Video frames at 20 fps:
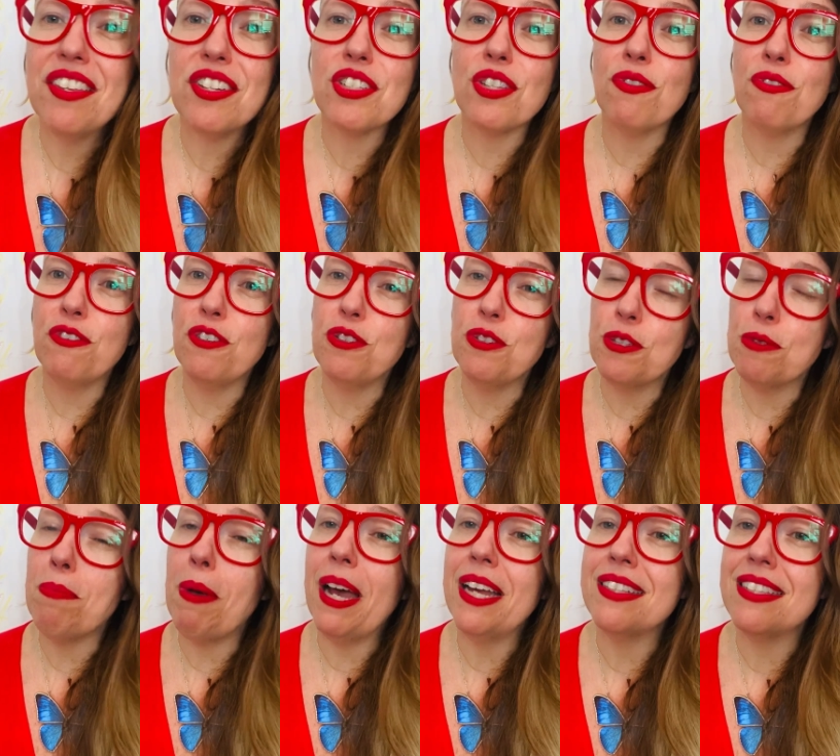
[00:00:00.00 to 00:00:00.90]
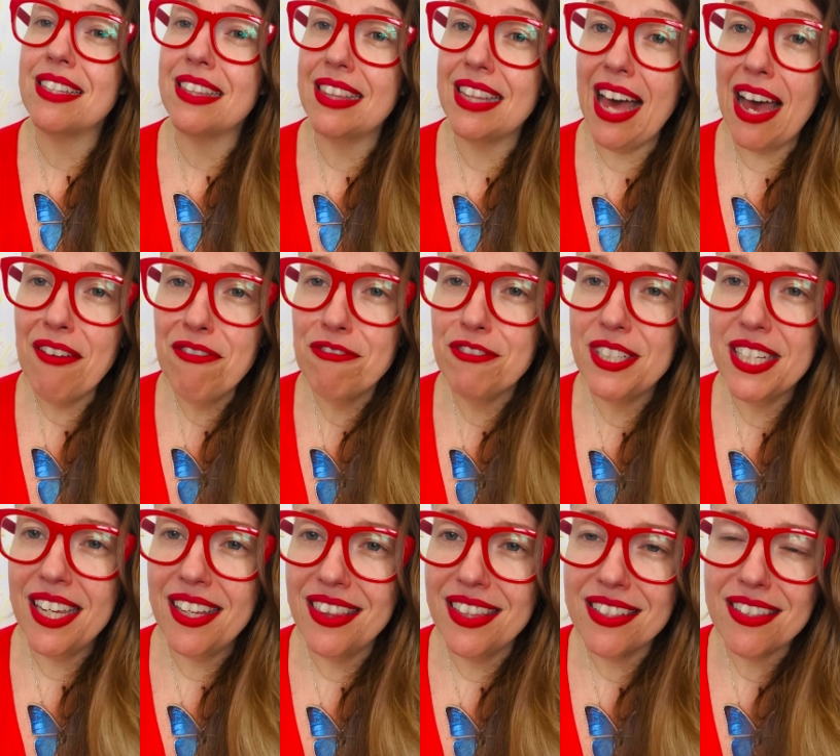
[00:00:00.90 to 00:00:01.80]
There's a few spots left
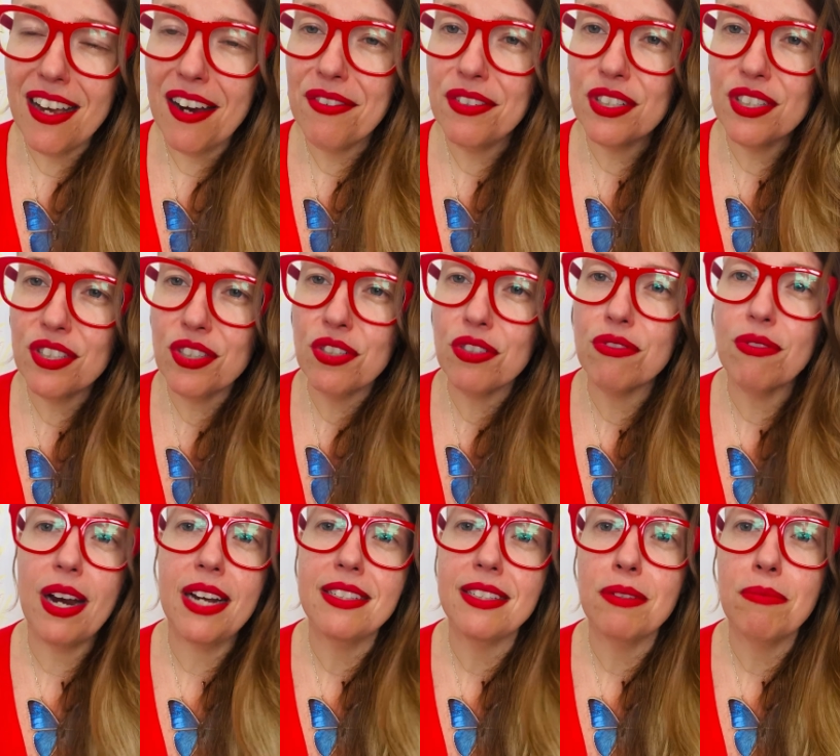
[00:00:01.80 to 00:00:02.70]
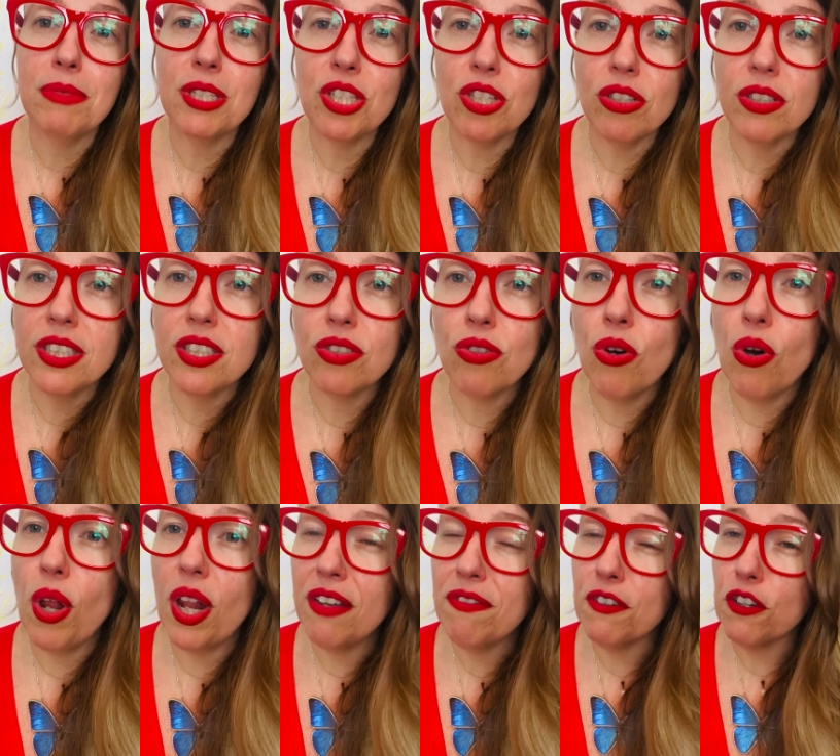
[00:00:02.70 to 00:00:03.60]
in the Sovereign Sisters Rising Mystery
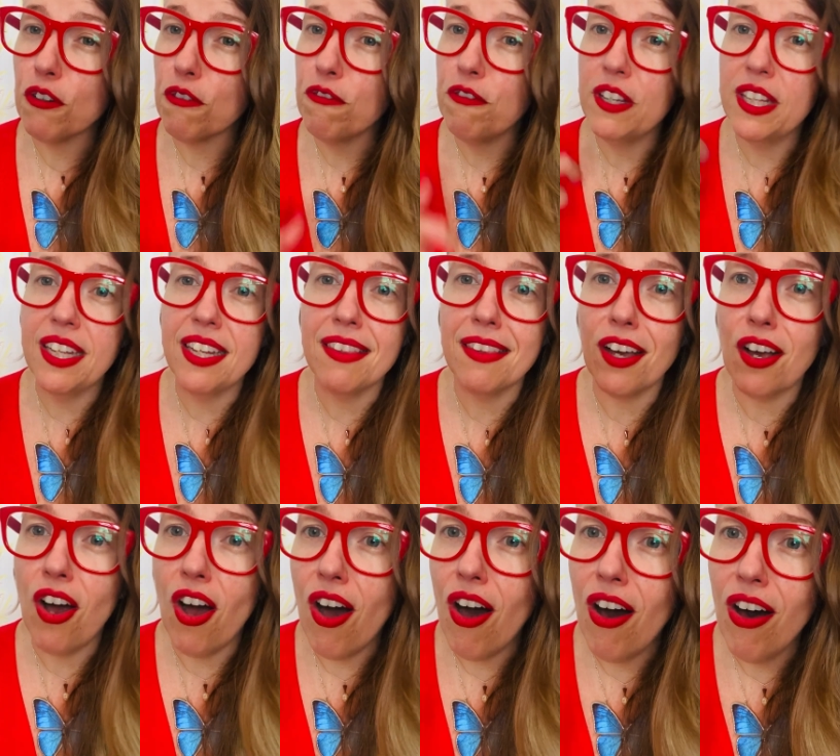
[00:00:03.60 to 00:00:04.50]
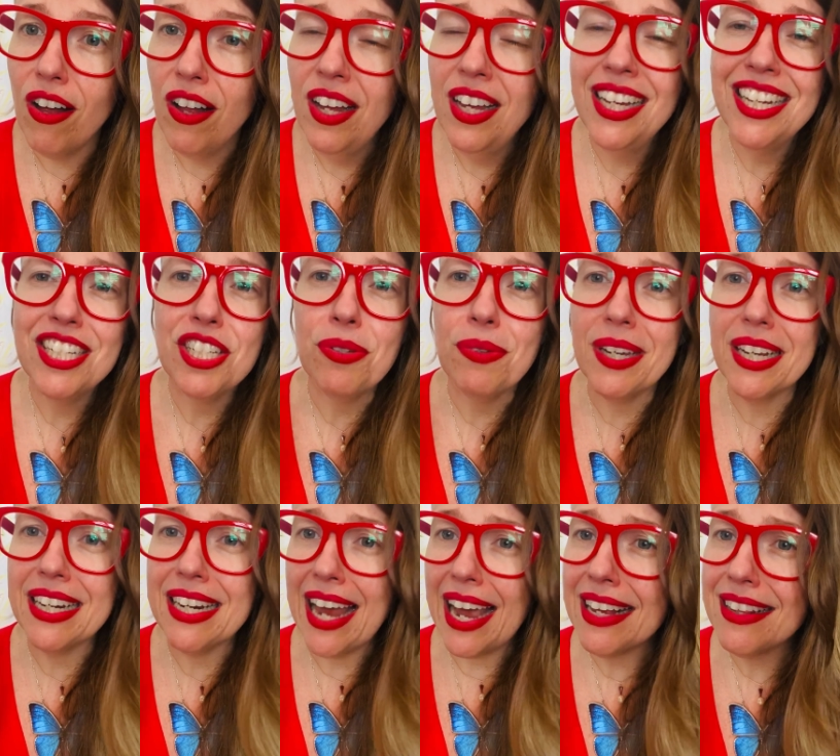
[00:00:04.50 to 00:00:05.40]
School if you're feeling the call to
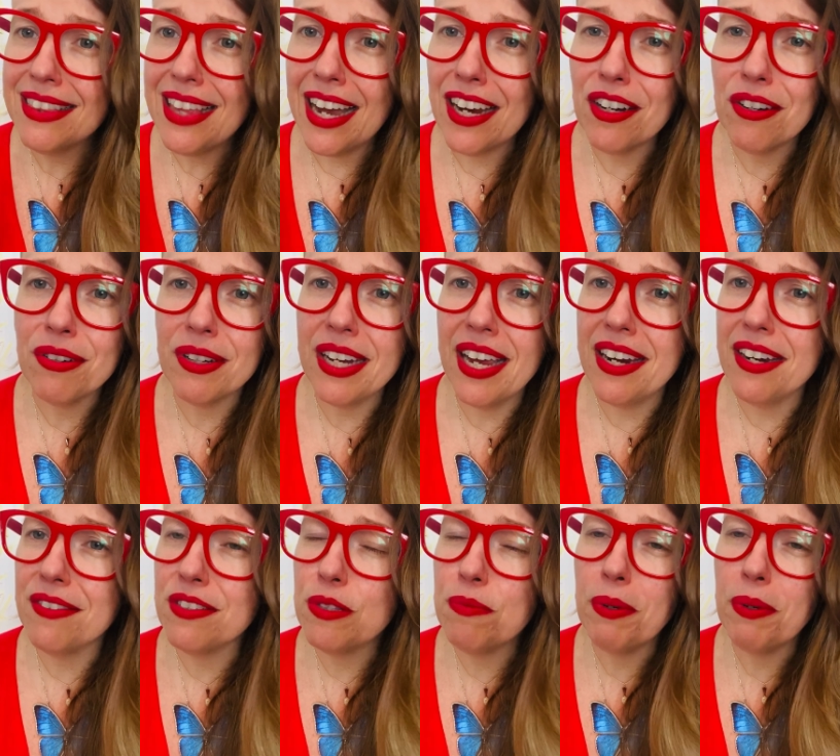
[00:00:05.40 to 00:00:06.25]
ignite that creative,